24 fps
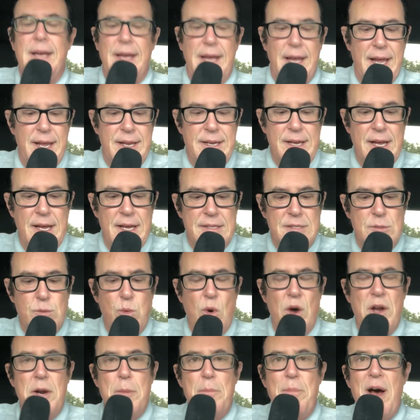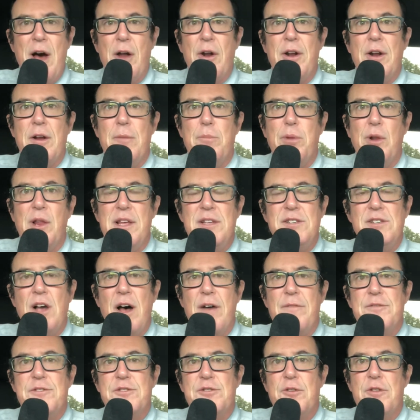And uh, it's one about a police
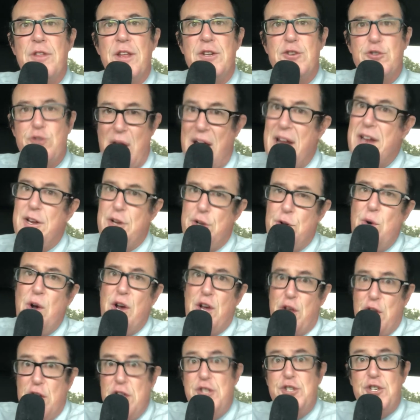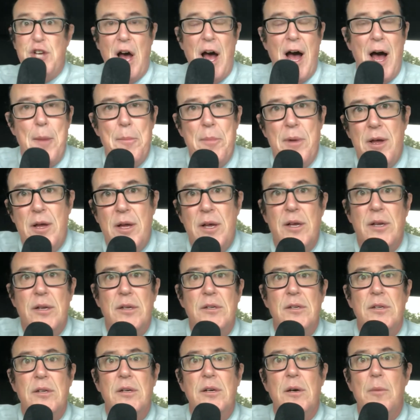officer that tried to do a good job,
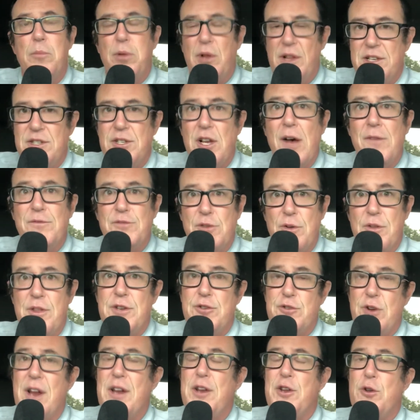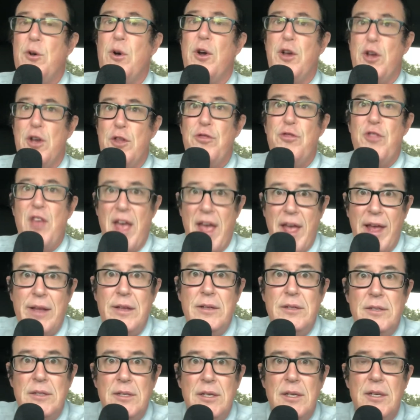a police officer that tried to do a good
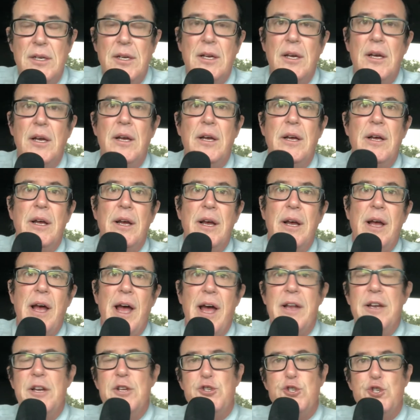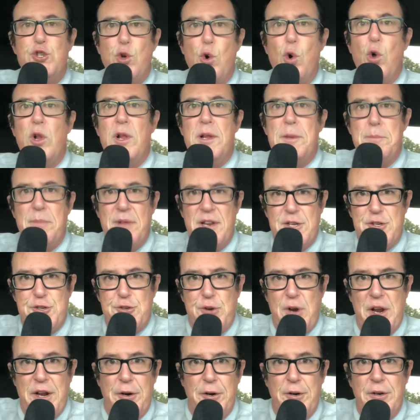thing, and a school
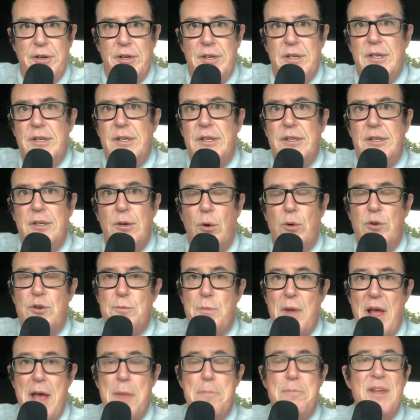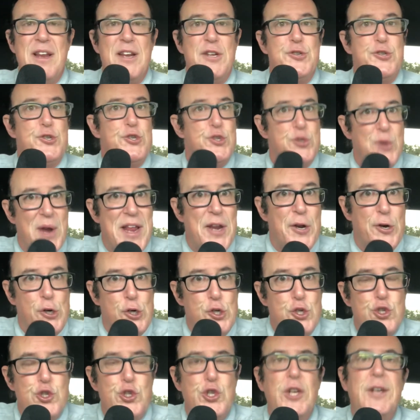administrator or
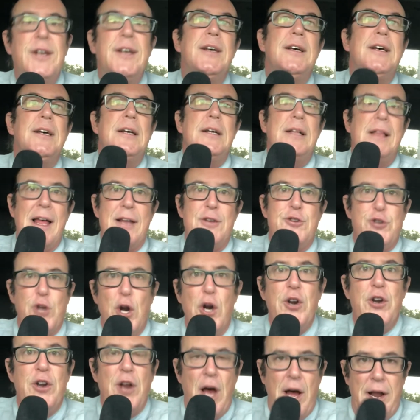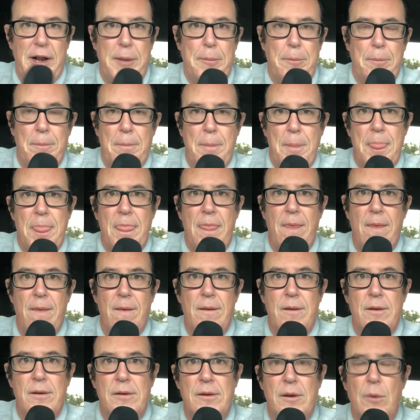administrators that turned on him.
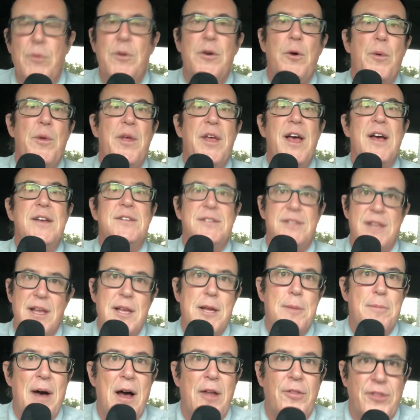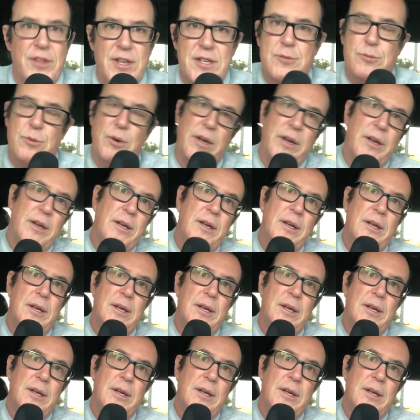I want to know what you guys think about this one.